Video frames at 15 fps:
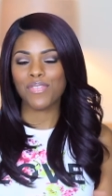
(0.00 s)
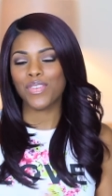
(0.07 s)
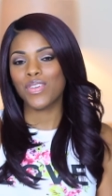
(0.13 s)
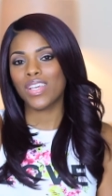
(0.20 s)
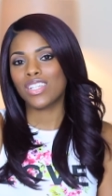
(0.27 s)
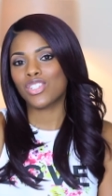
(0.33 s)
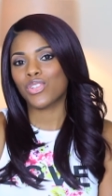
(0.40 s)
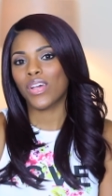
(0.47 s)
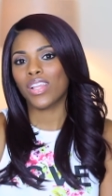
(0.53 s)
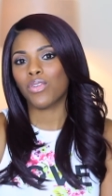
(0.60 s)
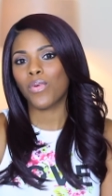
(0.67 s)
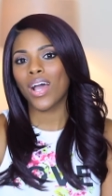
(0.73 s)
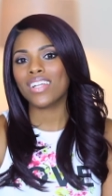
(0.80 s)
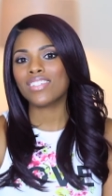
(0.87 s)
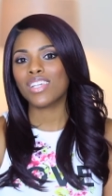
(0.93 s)
If you enjoyed
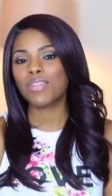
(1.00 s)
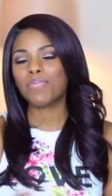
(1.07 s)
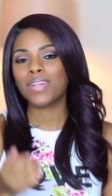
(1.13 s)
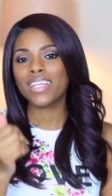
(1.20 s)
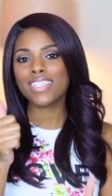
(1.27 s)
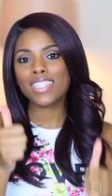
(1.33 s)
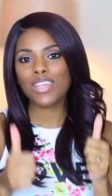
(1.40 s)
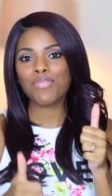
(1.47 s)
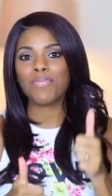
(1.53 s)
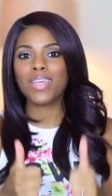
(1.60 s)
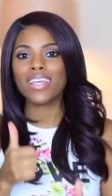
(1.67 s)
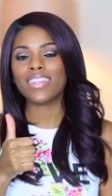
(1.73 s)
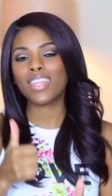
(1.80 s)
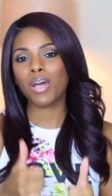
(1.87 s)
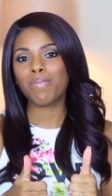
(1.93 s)
watching, please give
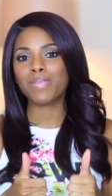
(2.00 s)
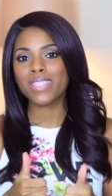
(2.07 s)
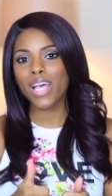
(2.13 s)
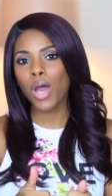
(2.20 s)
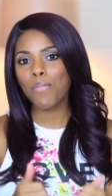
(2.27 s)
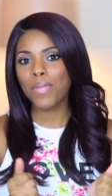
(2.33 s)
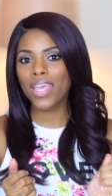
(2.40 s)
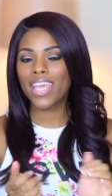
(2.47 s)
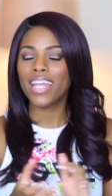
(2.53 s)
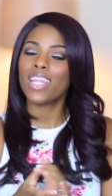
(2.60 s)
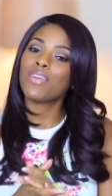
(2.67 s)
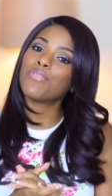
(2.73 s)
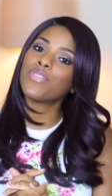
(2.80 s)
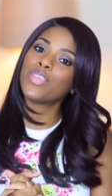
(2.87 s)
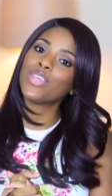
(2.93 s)
me a thumbs up, and
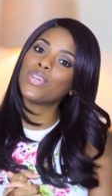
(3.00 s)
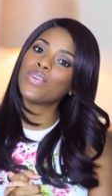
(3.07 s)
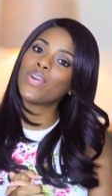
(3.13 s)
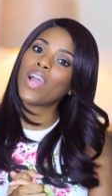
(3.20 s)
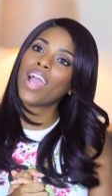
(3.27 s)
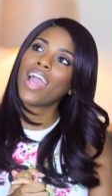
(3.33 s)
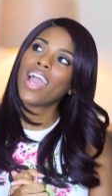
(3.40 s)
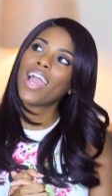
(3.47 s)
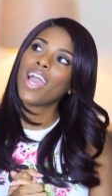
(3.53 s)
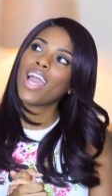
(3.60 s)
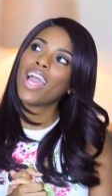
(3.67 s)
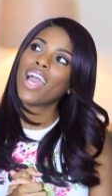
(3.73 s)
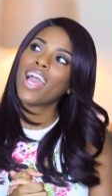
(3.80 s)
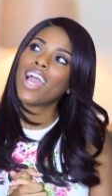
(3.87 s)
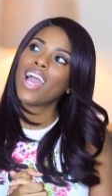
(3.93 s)
if you
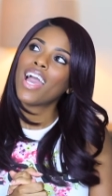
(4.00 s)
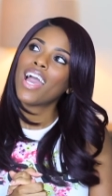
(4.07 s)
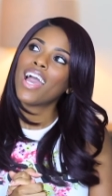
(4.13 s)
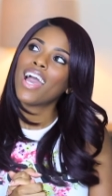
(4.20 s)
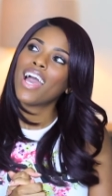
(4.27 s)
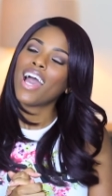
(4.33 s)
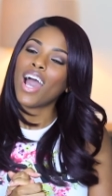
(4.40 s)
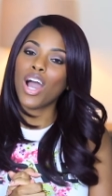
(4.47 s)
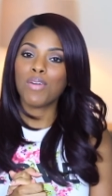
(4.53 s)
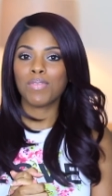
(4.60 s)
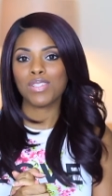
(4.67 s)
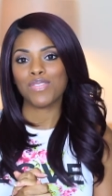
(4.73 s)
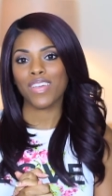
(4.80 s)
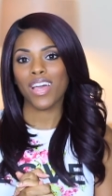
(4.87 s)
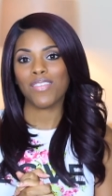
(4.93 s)
I
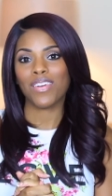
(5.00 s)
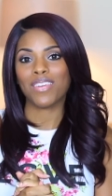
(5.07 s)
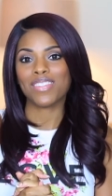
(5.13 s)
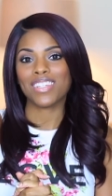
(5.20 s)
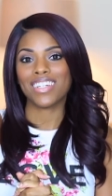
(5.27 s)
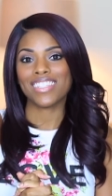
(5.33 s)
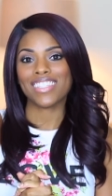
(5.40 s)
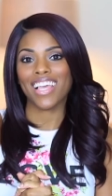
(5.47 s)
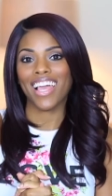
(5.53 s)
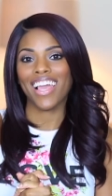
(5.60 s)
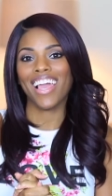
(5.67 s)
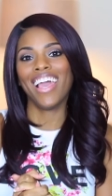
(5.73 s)
almost forgot what I was gonna say.